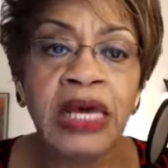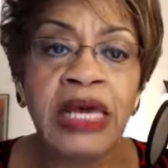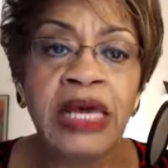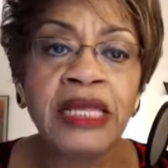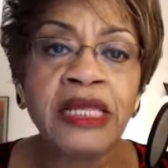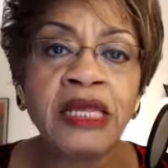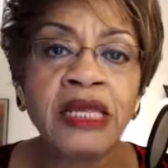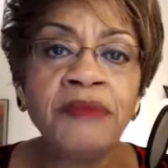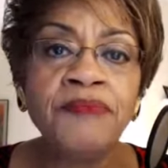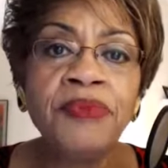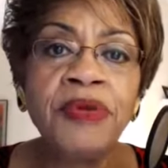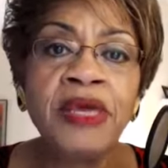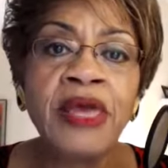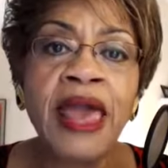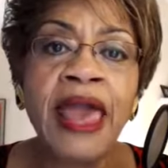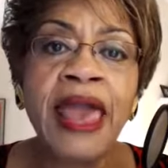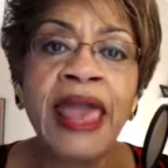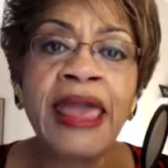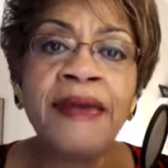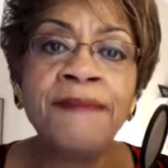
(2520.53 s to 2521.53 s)
It can be
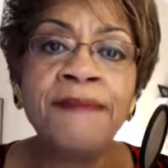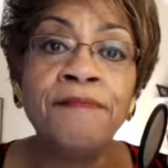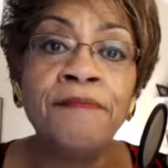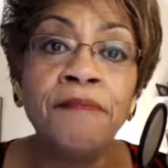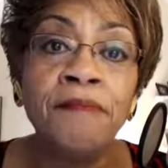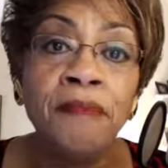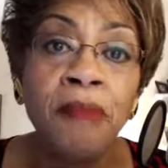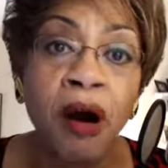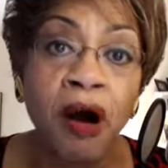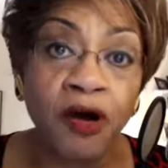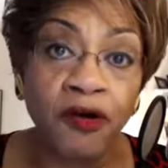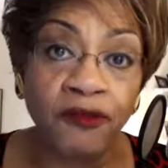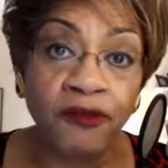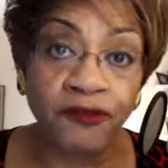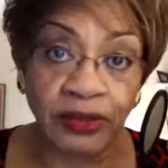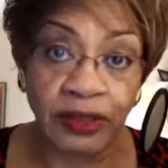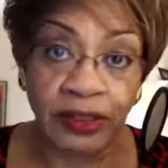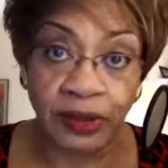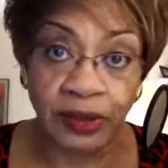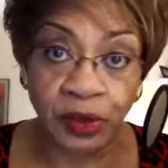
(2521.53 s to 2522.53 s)
a
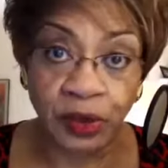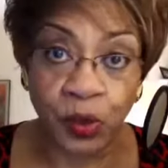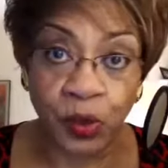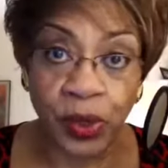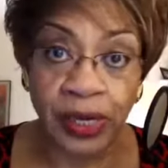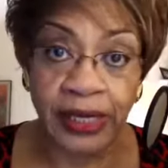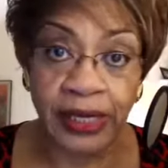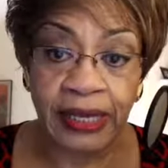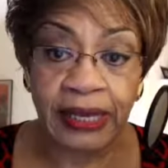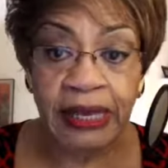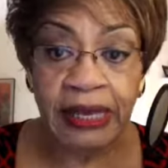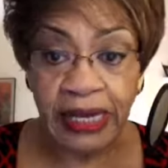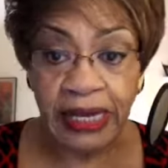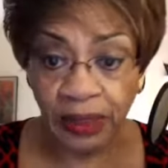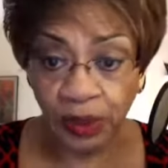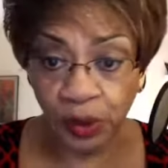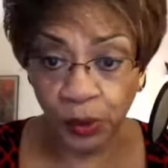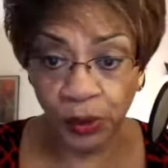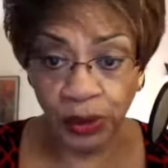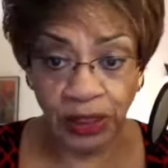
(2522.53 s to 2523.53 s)
marvelous way
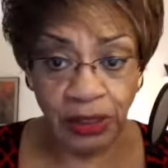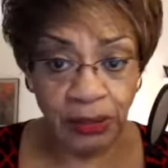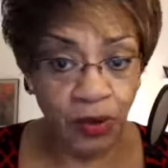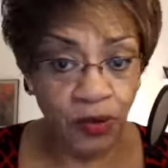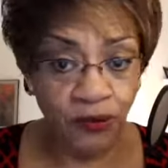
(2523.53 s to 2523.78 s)
to really move